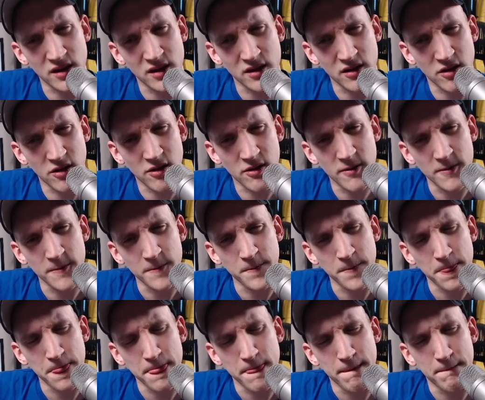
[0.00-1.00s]
here.
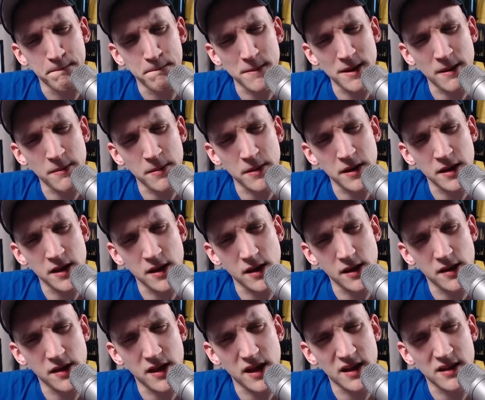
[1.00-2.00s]

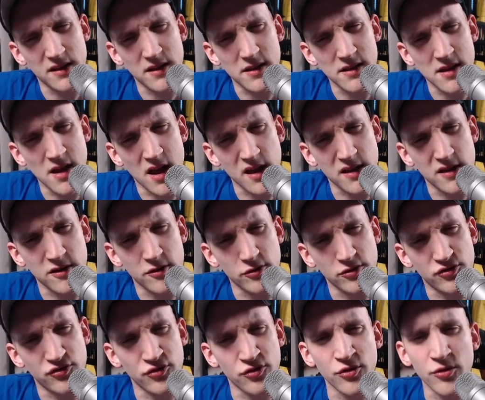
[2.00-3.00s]
Maybe that's not so
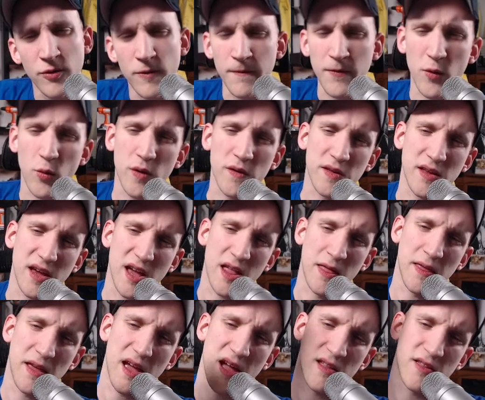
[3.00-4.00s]
true. Once
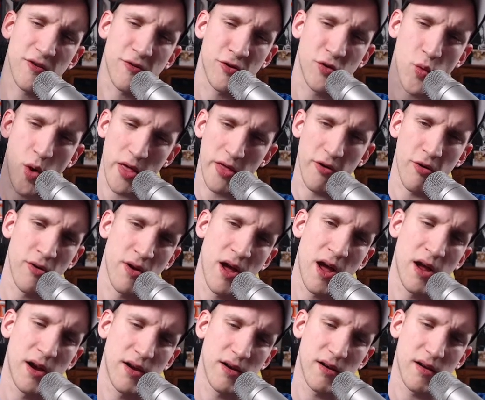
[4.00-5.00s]
again, the answer to whether or
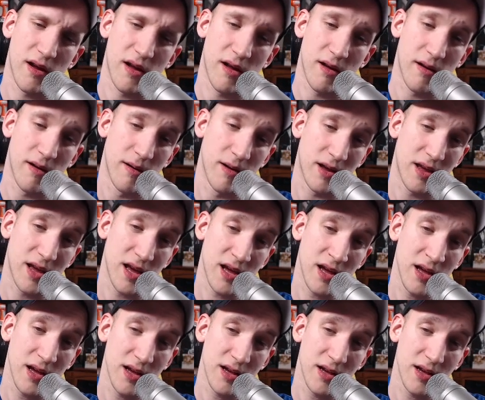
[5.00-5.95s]
not the